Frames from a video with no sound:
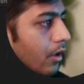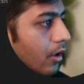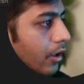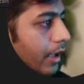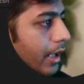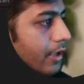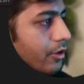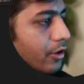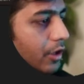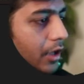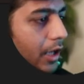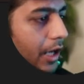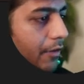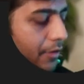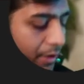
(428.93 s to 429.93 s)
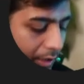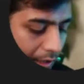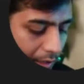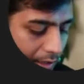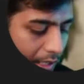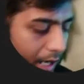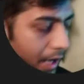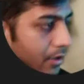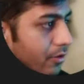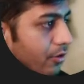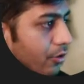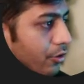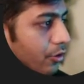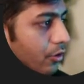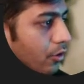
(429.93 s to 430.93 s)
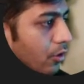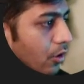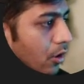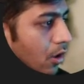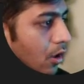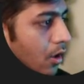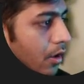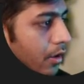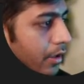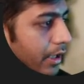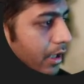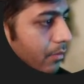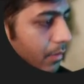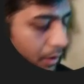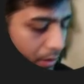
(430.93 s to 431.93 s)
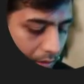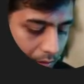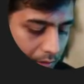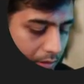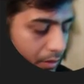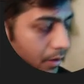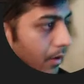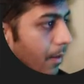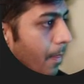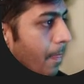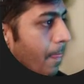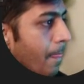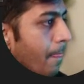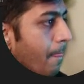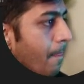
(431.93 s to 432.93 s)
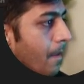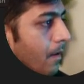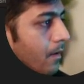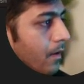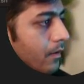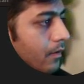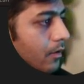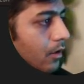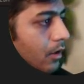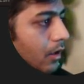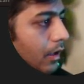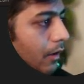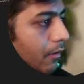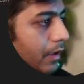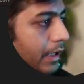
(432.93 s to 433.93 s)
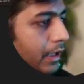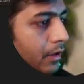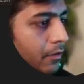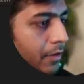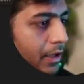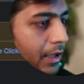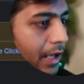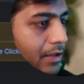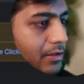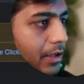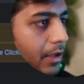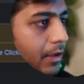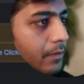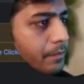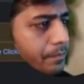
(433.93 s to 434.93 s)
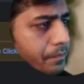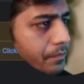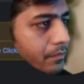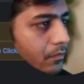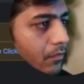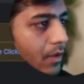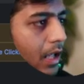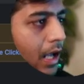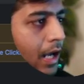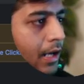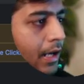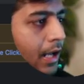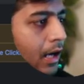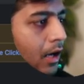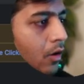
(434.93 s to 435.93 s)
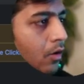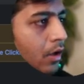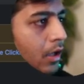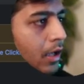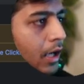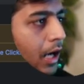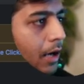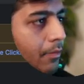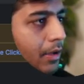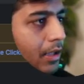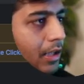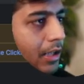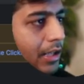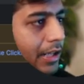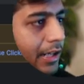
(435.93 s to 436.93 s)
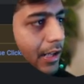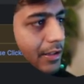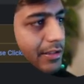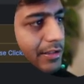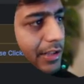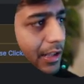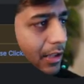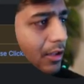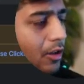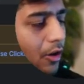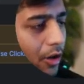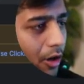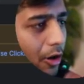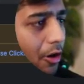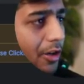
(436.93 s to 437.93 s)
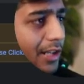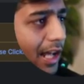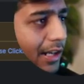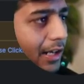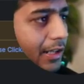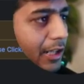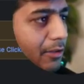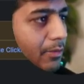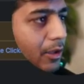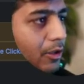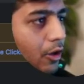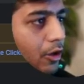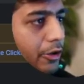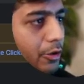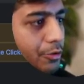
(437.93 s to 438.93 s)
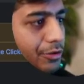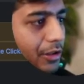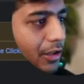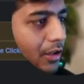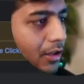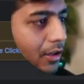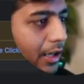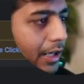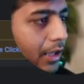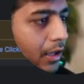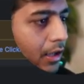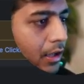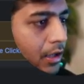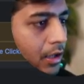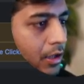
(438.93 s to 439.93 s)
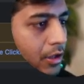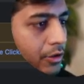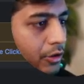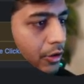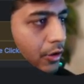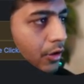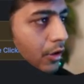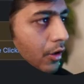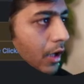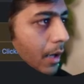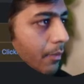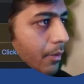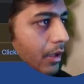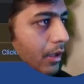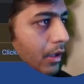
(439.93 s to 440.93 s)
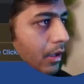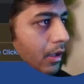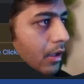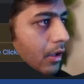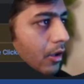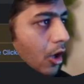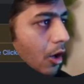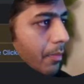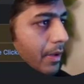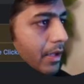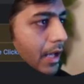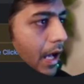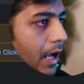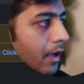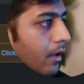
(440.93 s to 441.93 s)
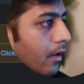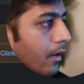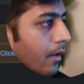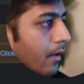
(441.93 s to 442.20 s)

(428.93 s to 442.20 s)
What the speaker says: Okay, so I've created that. So show tables. Lovely, fantastic. And now I'm gonna create a sync or a target table called user, right? So I'm gonna copy that.